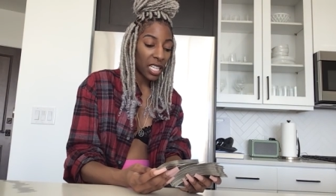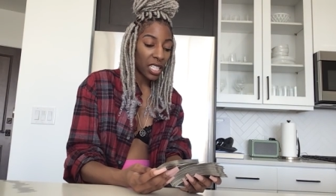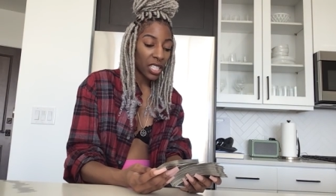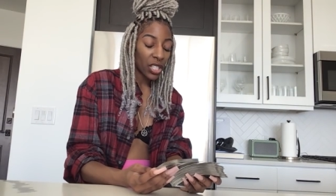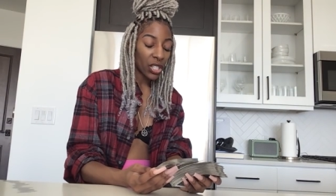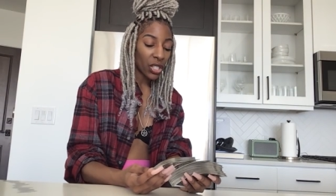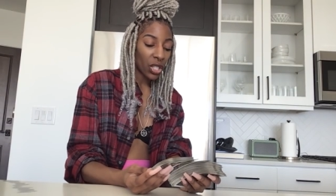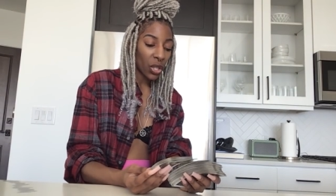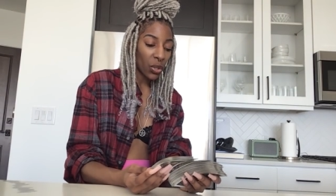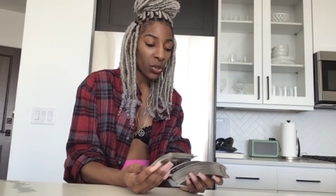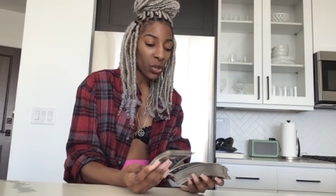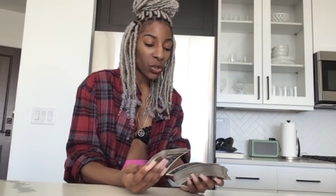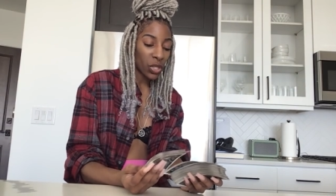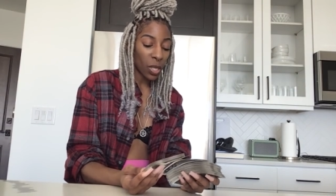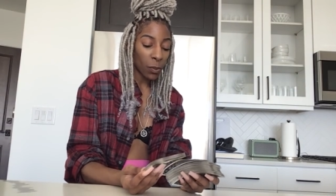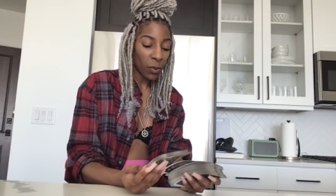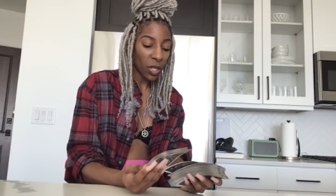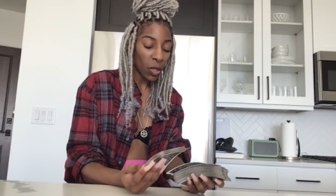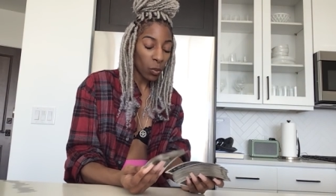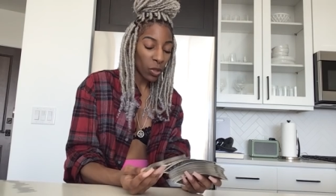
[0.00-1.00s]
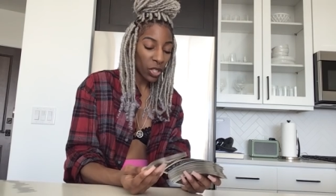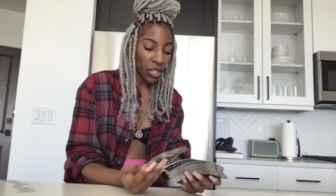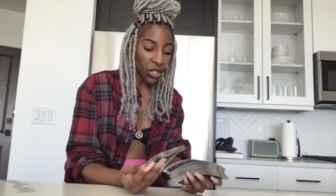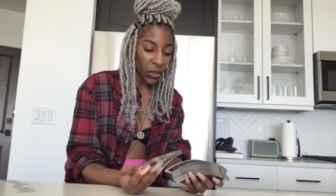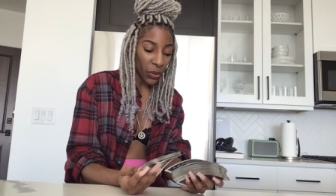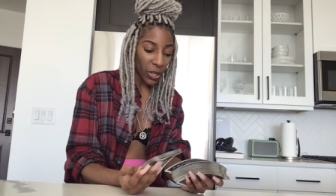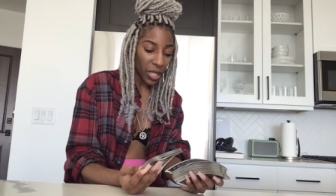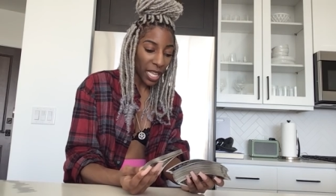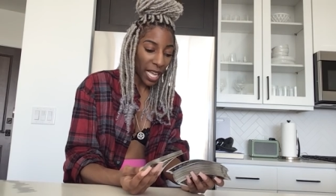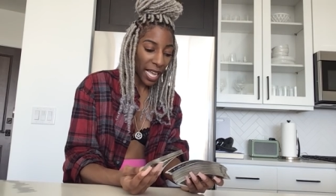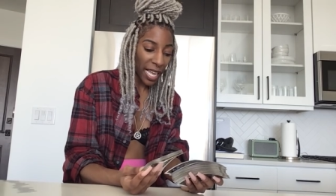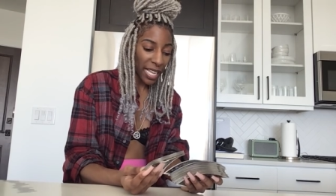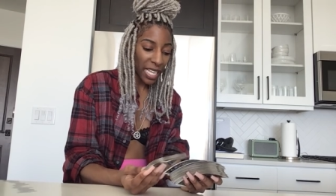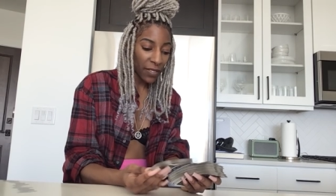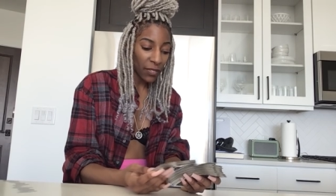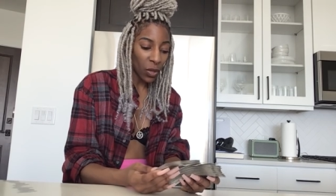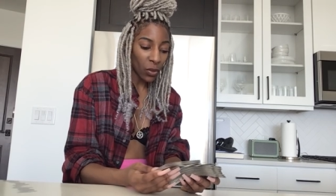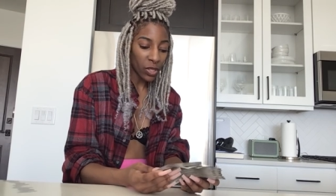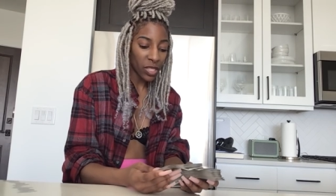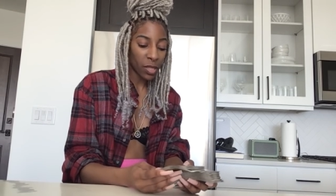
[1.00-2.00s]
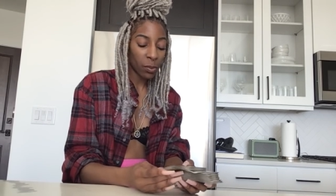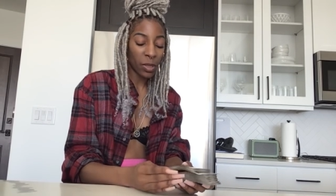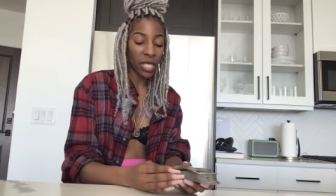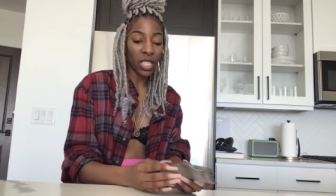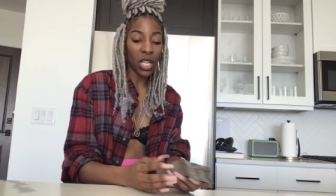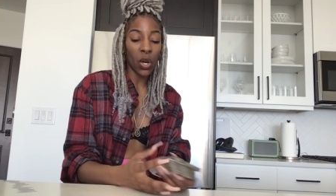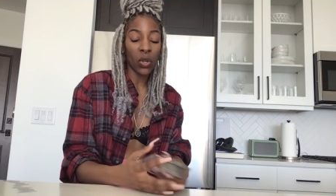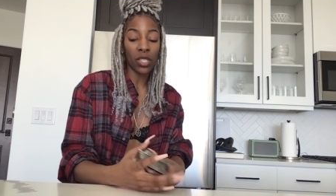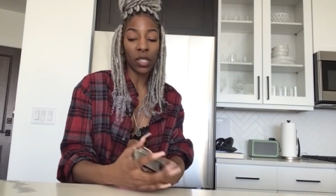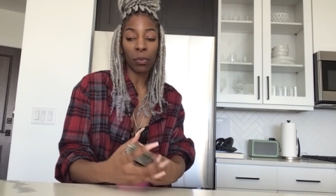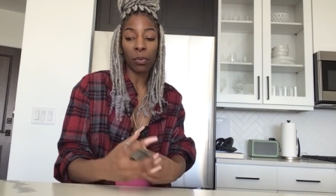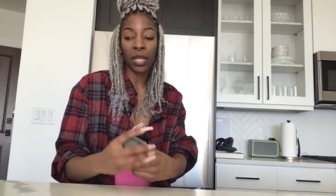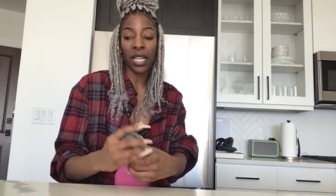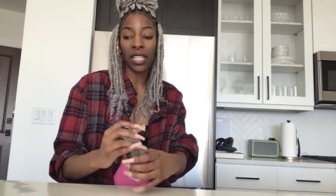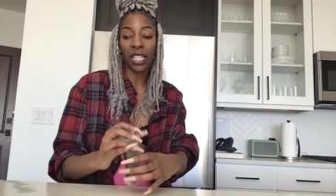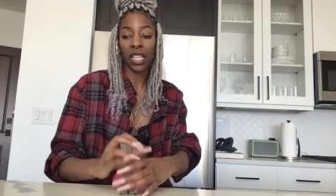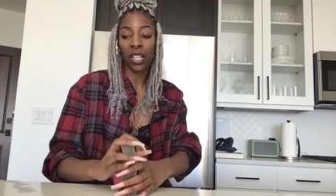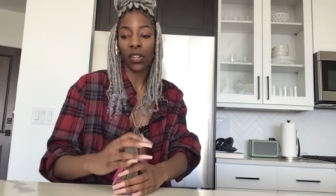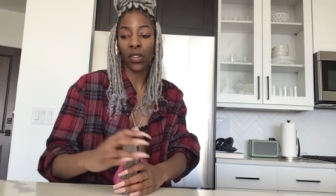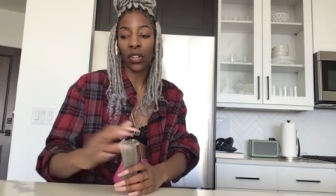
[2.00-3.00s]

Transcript: you know, do something with your life. Don't just be codependent.